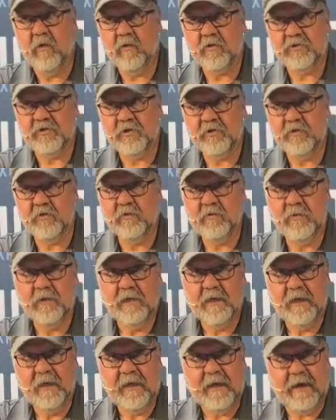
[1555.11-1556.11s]
or 2
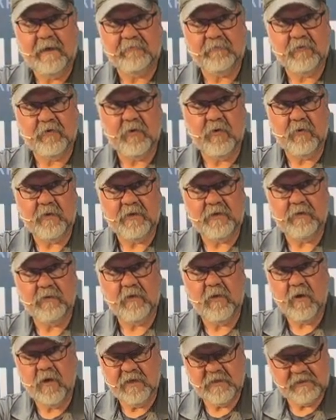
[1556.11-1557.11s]
after knowing
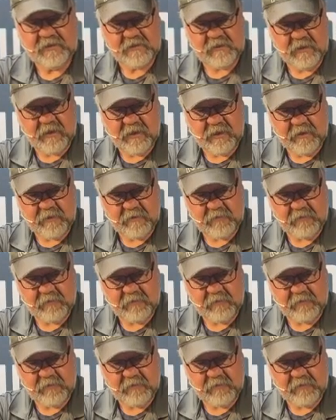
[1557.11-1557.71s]
your laws.